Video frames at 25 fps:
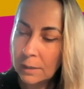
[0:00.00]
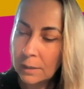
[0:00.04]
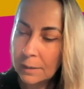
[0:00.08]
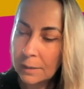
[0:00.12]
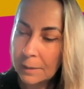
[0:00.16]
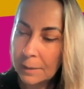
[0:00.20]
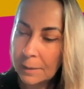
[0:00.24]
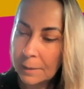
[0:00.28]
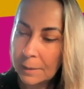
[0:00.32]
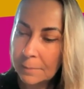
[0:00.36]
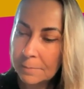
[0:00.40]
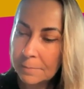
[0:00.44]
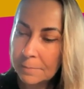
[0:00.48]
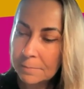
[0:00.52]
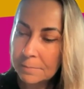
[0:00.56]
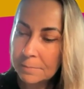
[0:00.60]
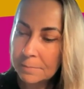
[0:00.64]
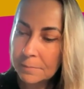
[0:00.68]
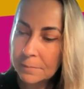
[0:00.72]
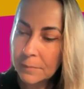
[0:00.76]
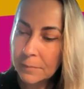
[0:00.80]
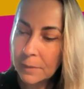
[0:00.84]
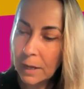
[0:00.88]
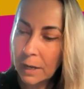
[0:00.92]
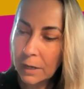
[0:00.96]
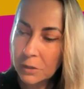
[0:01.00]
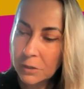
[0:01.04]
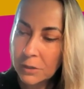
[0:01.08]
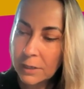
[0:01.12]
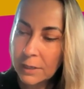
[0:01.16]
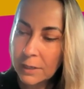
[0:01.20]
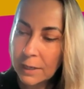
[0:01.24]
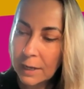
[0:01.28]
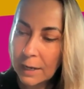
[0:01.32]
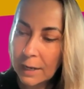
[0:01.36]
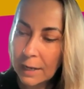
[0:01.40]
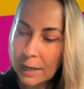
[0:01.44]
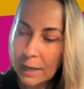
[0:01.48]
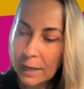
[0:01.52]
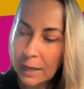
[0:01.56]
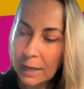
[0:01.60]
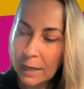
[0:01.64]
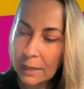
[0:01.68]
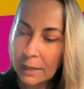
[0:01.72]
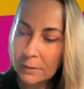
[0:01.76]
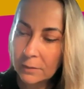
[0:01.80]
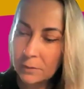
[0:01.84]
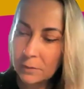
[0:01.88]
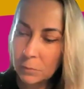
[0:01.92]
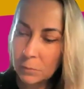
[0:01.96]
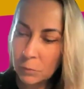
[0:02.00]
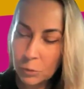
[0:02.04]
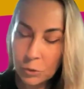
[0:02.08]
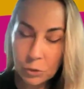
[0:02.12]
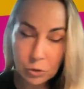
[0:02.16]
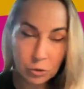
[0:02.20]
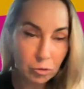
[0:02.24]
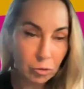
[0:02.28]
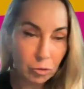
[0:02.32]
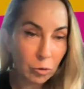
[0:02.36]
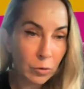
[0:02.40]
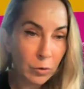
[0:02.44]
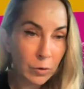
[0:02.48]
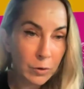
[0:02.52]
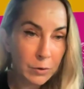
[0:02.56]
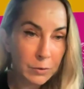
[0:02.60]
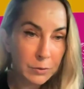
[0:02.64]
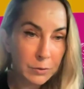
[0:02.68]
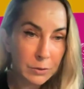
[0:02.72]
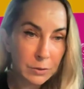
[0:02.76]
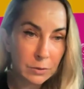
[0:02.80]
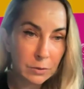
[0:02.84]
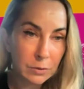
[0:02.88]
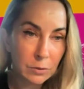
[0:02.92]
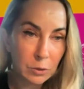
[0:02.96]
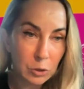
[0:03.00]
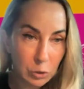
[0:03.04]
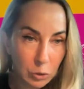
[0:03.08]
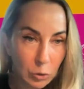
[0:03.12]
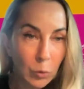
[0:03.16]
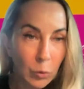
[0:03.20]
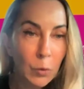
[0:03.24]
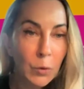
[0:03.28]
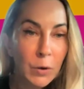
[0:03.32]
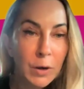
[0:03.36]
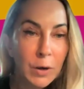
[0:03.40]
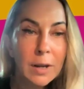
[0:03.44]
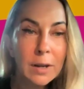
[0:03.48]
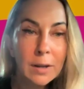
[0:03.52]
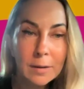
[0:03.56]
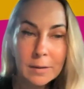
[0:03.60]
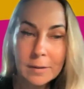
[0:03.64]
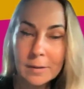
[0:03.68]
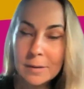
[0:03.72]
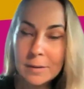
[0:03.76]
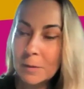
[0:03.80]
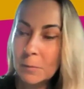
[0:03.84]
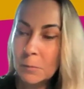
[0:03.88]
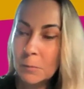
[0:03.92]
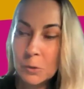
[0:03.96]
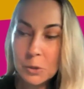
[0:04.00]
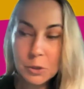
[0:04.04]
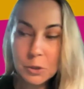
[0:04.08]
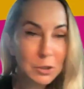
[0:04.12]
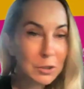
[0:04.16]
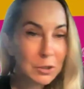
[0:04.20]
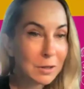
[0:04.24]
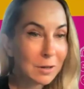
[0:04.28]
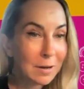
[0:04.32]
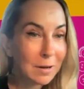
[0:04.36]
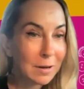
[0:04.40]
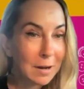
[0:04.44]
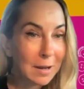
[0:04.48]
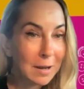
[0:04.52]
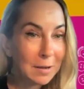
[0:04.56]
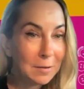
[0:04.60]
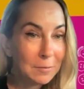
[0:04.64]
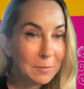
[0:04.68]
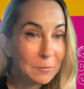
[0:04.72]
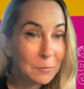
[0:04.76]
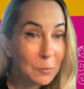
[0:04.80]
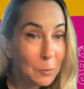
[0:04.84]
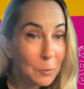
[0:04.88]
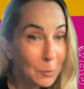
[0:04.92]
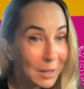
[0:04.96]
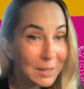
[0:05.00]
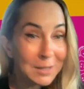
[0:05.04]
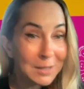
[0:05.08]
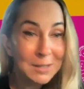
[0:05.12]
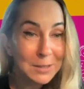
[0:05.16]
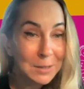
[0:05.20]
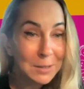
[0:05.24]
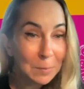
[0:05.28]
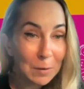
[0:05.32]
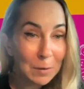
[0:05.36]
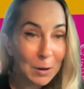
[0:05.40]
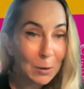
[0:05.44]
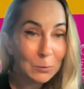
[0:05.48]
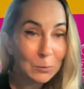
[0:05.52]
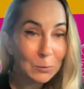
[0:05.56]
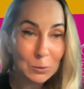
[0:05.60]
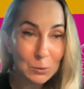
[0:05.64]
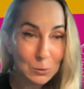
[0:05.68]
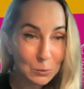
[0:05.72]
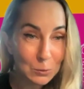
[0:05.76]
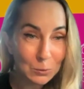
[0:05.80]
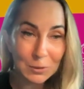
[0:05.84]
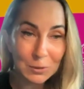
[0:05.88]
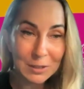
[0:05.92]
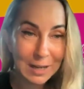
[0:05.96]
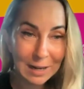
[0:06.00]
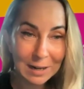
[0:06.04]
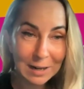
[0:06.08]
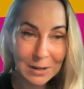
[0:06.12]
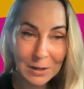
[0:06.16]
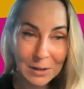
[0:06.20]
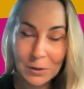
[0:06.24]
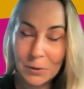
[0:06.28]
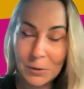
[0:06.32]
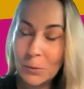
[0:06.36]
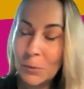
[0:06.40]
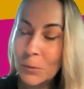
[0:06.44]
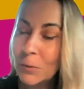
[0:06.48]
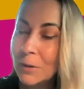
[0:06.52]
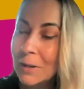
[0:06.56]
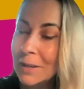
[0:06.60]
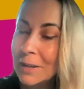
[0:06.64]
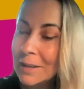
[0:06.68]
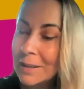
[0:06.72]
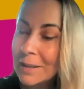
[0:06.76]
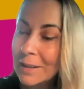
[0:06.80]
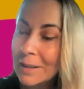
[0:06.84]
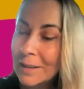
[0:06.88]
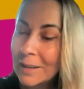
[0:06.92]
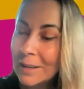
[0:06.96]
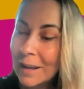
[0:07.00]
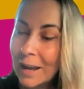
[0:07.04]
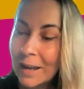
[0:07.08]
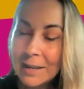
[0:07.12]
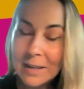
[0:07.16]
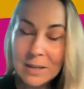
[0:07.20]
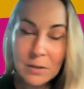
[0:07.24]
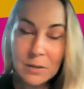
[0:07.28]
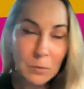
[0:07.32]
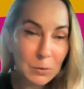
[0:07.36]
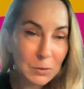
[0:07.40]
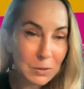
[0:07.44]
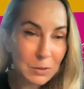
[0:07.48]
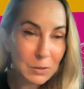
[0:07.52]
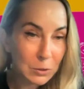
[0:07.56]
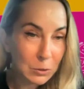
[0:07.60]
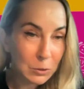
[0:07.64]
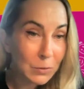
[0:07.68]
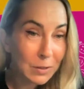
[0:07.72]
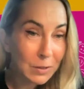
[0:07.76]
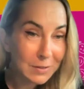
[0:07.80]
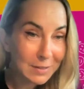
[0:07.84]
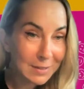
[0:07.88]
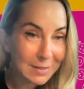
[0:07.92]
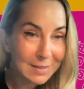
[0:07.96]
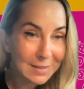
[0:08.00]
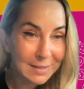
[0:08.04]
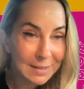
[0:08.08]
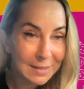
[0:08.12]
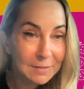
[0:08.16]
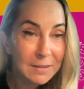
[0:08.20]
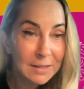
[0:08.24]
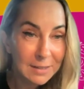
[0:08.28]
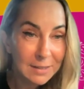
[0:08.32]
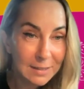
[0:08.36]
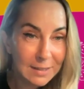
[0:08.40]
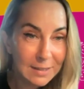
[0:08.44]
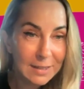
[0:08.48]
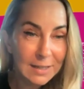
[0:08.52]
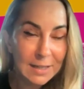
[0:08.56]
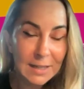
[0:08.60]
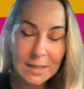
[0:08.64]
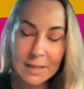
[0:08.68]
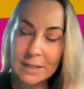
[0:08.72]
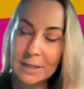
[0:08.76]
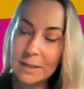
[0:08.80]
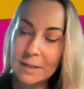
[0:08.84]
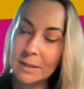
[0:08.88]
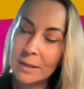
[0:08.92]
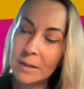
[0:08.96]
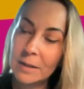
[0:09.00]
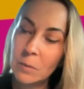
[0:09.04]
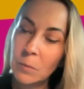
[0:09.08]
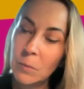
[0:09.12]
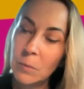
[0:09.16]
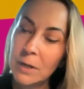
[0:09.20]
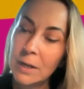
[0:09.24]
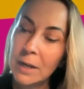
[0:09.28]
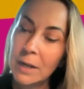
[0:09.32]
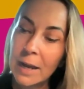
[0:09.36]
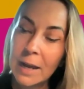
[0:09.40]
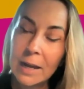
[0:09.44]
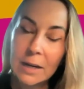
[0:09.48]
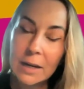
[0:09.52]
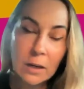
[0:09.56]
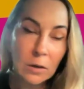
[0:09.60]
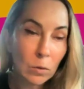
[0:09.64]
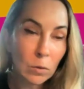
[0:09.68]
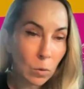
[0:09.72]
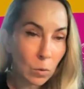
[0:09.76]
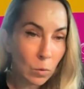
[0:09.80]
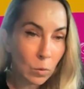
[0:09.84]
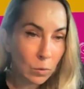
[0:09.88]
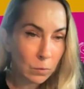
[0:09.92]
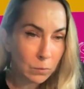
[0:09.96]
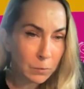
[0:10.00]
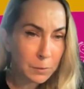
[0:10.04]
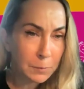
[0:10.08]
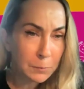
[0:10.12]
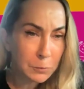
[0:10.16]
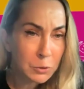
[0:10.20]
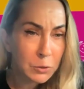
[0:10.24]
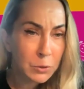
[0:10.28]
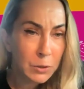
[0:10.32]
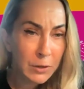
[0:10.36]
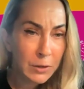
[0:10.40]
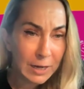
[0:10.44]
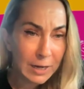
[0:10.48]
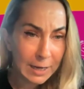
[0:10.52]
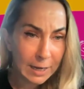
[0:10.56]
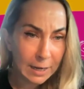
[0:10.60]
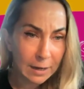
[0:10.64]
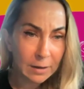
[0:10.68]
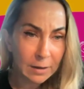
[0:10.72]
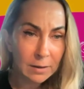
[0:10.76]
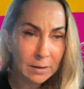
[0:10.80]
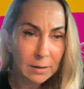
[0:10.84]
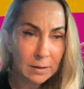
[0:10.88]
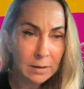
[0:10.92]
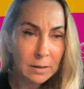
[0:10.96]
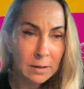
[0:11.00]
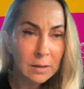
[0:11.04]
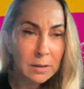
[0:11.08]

Actually, I had most strongest story, which I forget somehow to tell you. And it was in 2017 when I had a call from Syria,